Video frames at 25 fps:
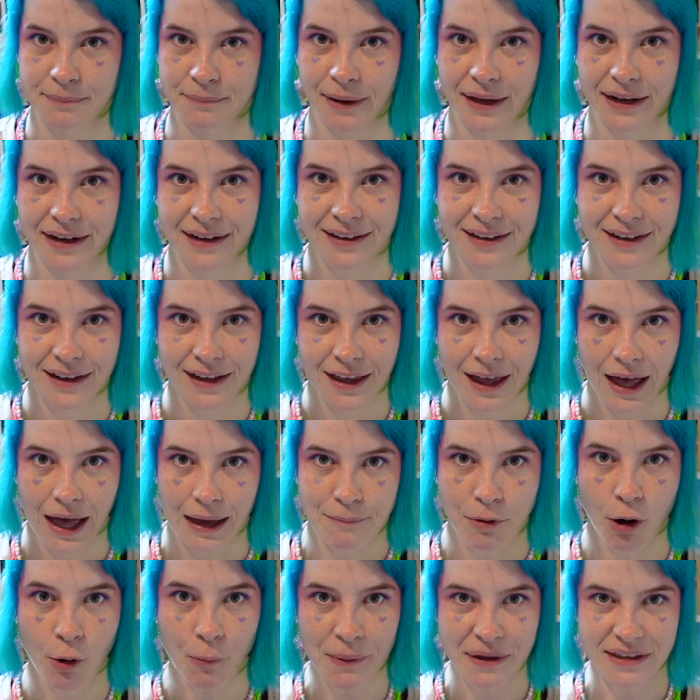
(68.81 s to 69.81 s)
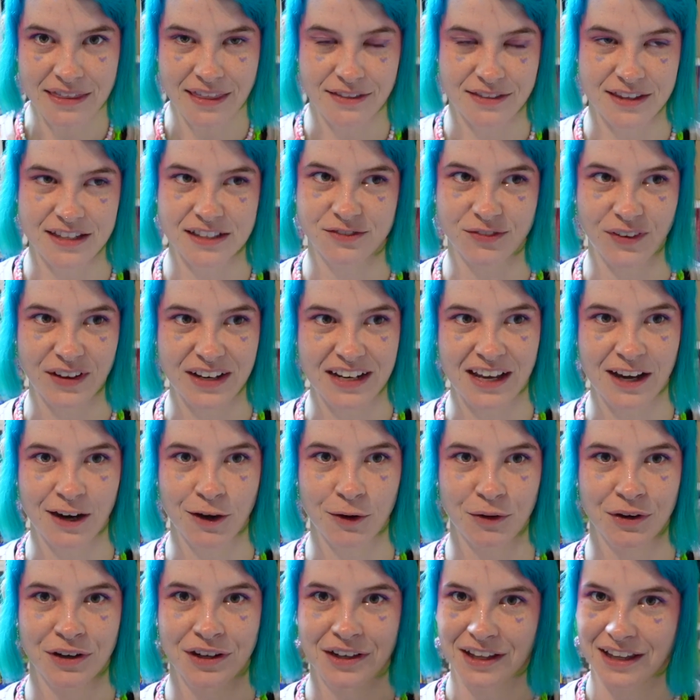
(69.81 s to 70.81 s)
But I'm hoping that this
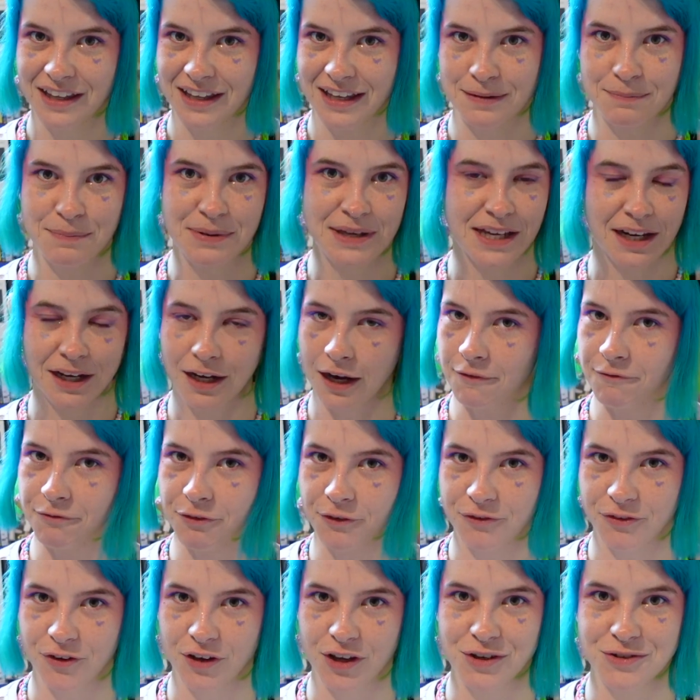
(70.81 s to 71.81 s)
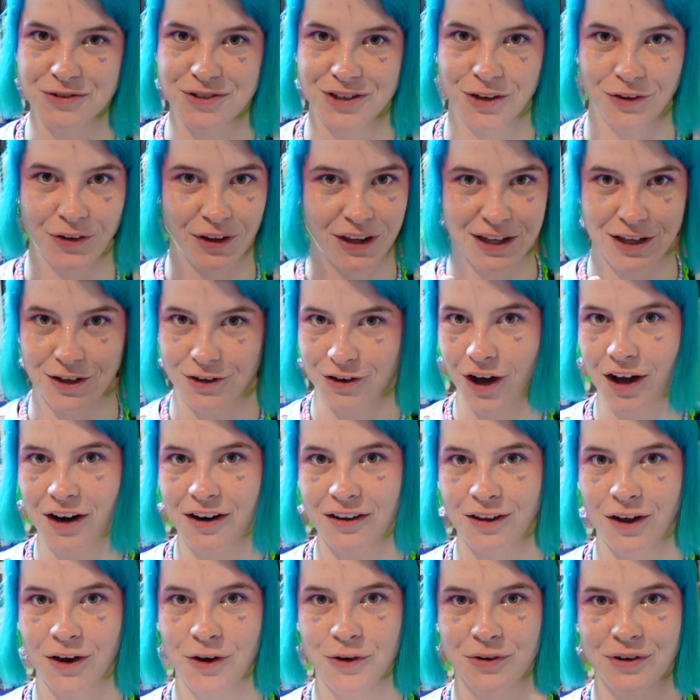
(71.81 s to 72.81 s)
video can be a comfort for you to know like you're not
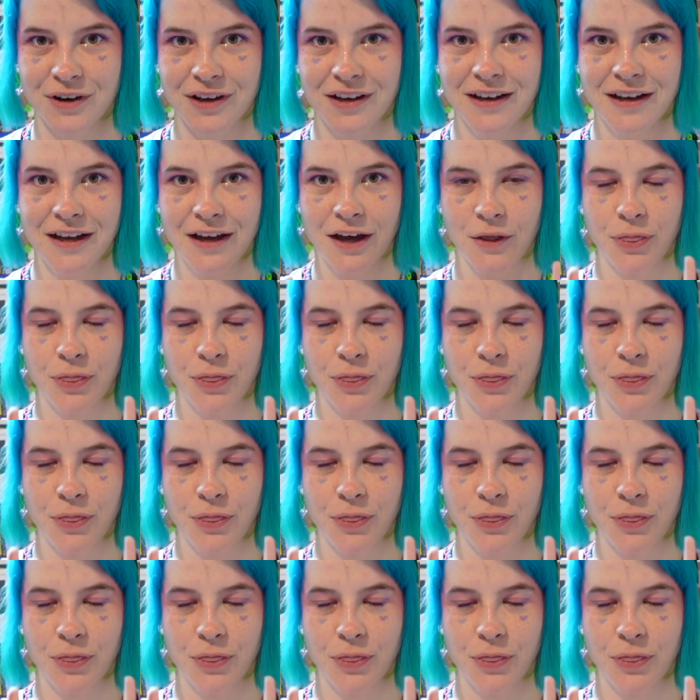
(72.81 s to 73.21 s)
alone.